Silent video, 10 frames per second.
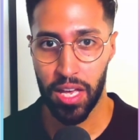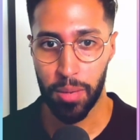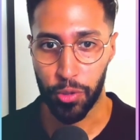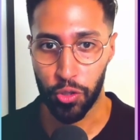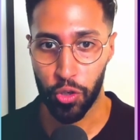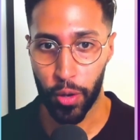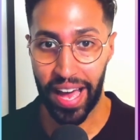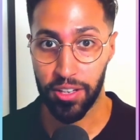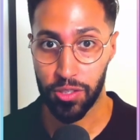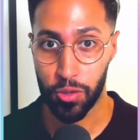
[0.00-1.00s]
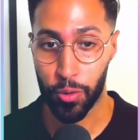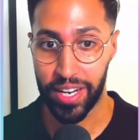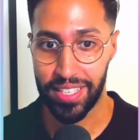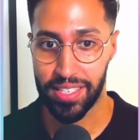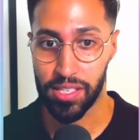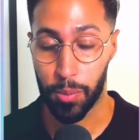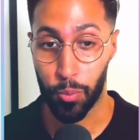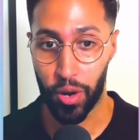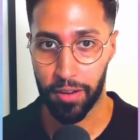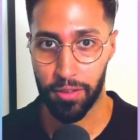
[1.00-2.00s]
but you know how to create
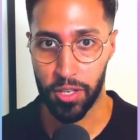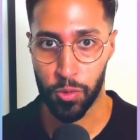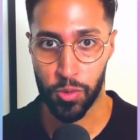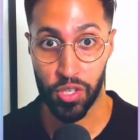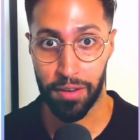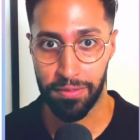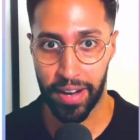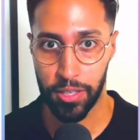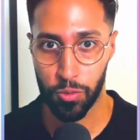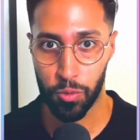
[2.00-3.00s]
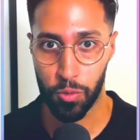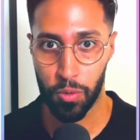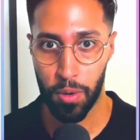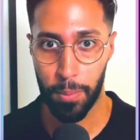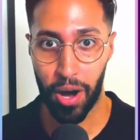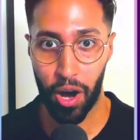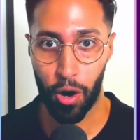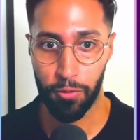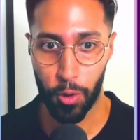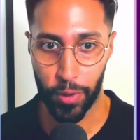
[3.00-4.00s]
sub-workflows, which are a vital part
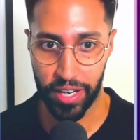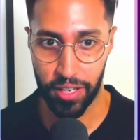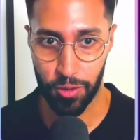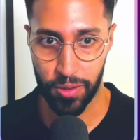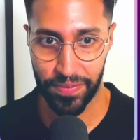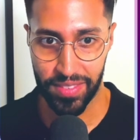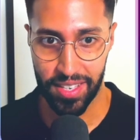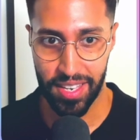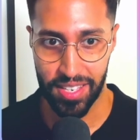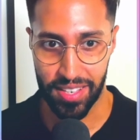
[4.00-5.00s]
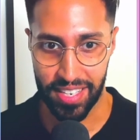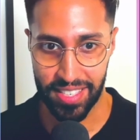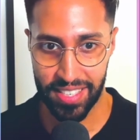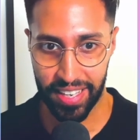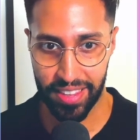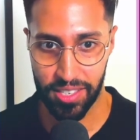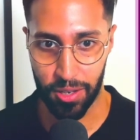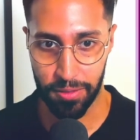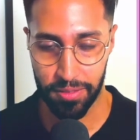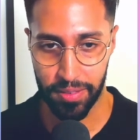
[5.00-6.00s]
of what we're going to do. So let's tick this
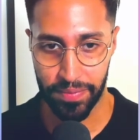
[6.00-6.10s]
off.